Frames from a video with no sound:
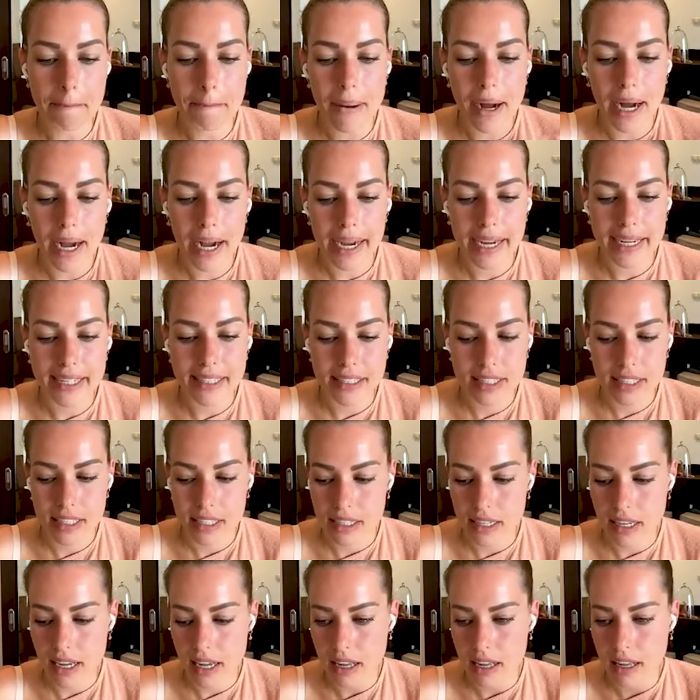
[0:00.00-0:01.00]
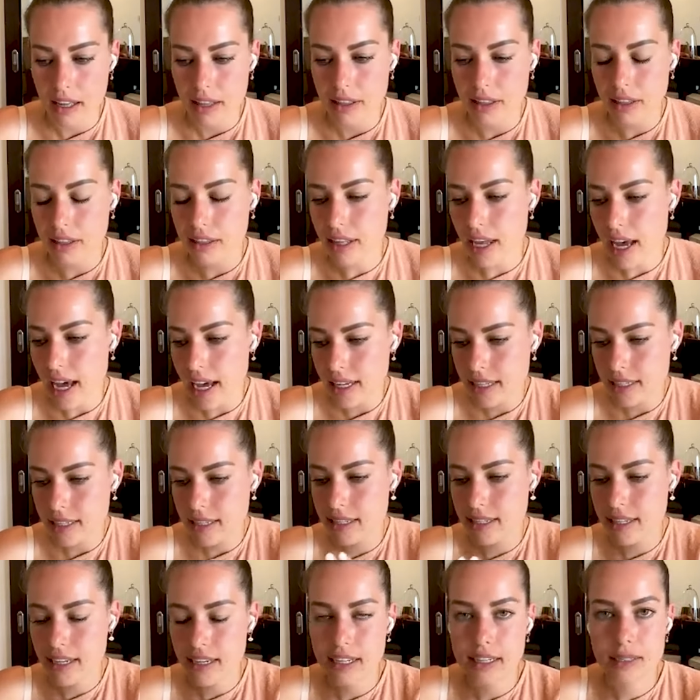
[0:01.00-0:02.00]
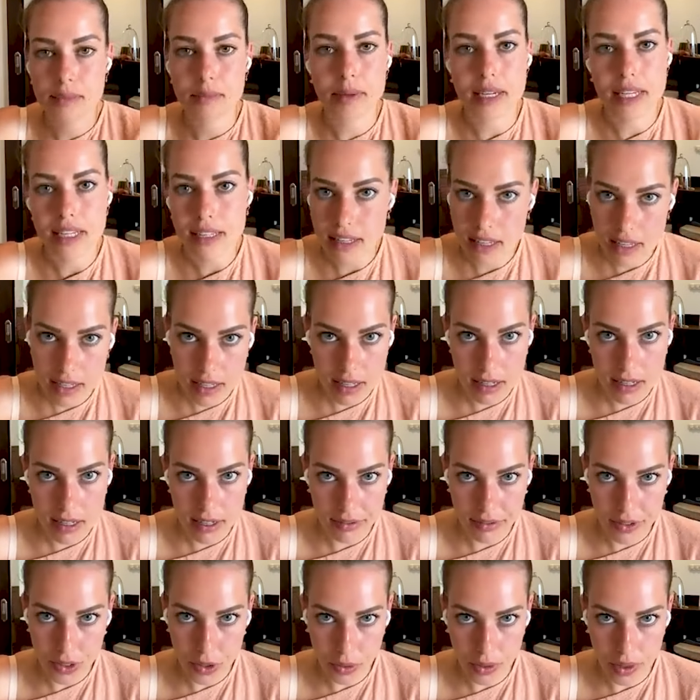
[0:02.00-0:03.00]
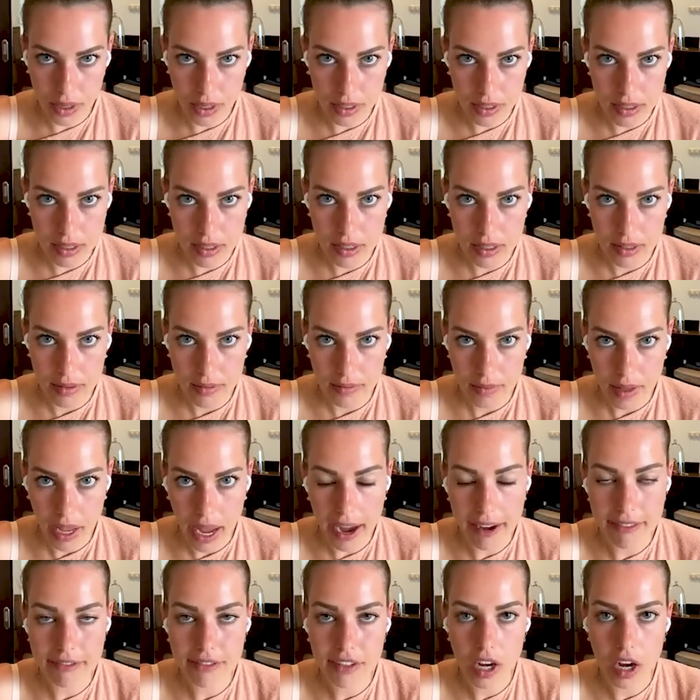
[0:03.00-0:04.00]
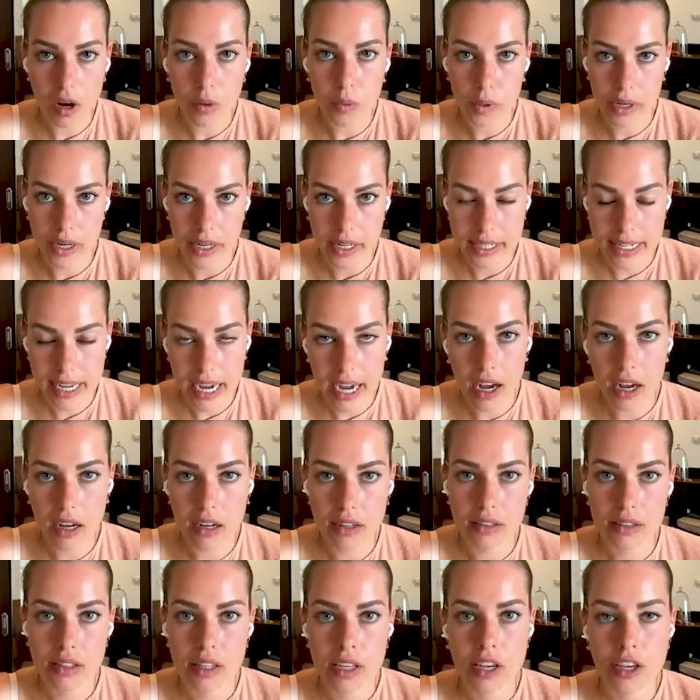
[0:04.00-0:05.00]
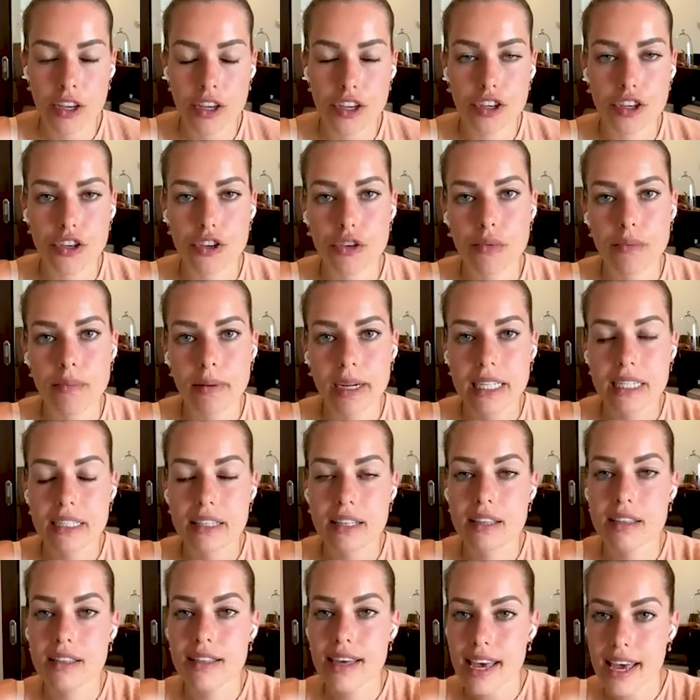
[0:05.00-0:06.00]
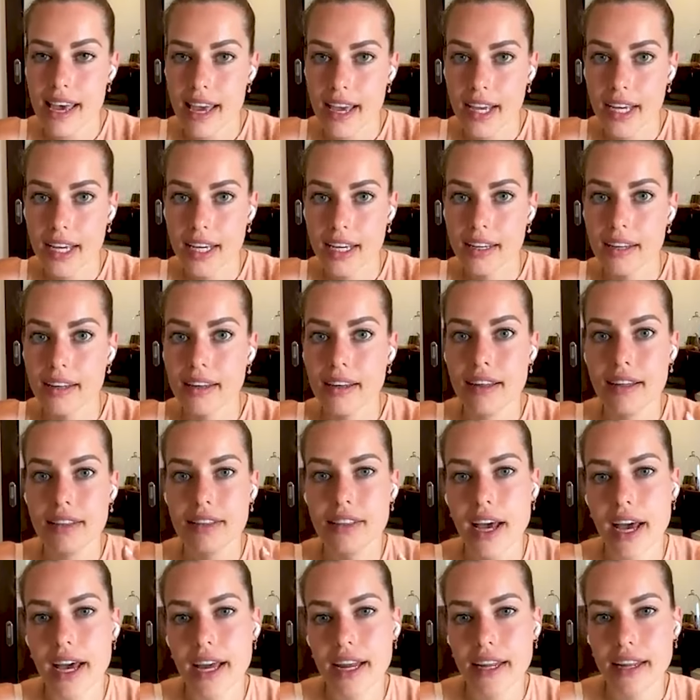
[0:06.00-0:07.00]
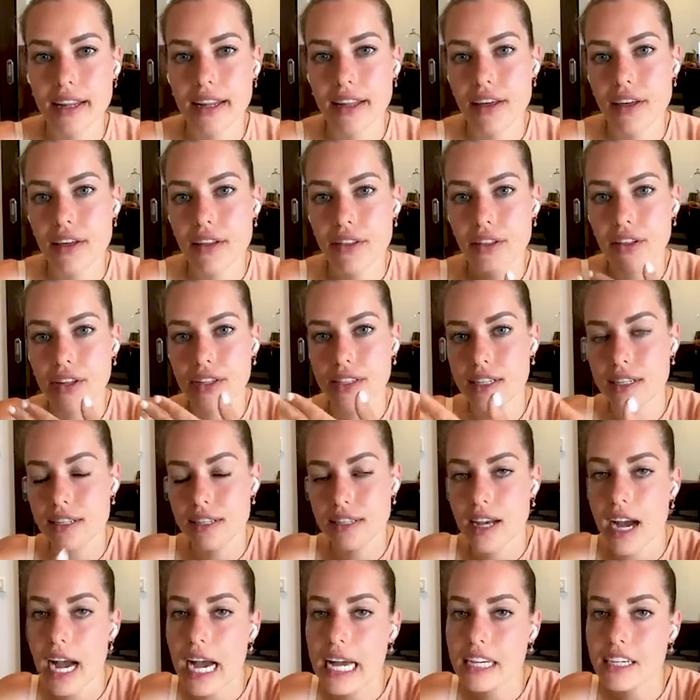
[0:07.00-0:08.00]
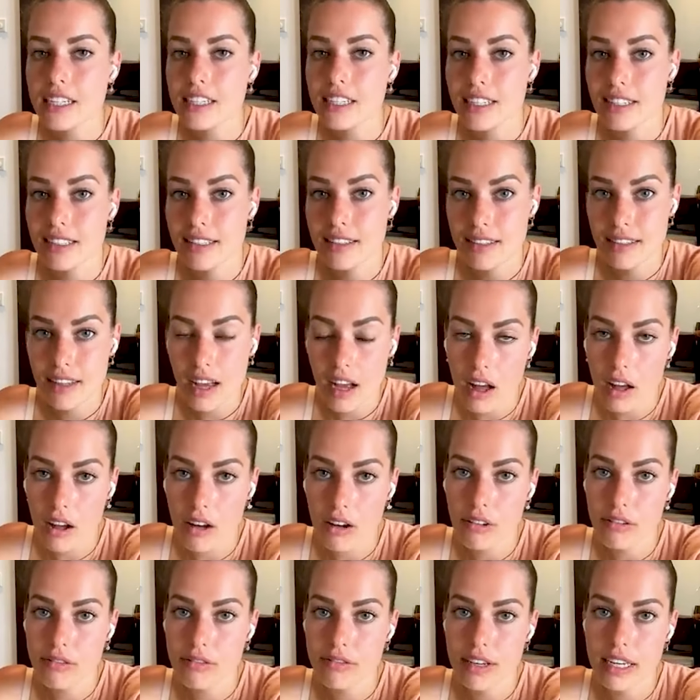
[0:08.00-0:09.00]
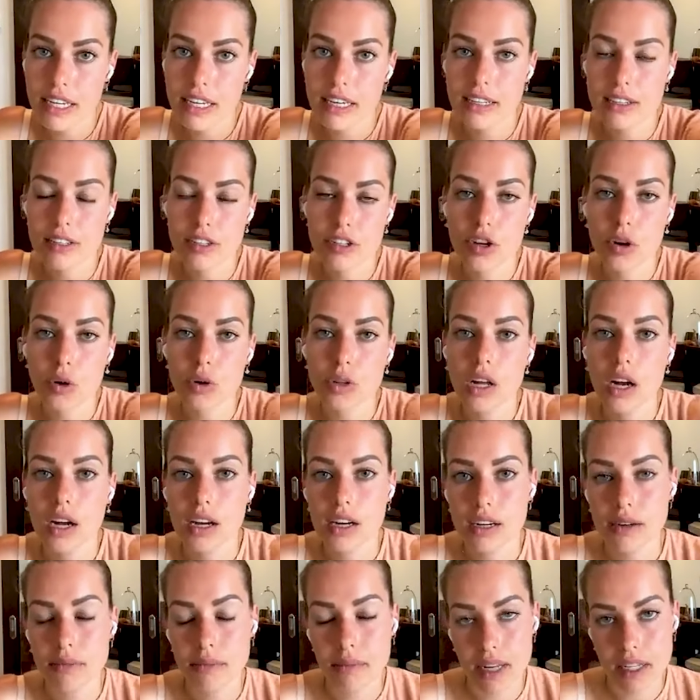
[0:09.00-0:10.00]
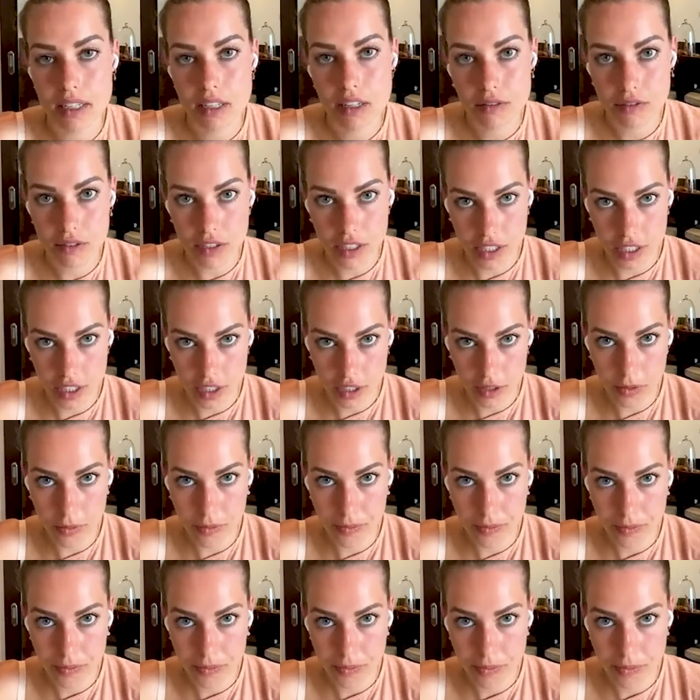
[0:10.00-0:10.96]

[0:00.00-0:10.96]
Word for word: but the last six businesses of yours have not worked out, you might think that the desire itself is no longer meant for you.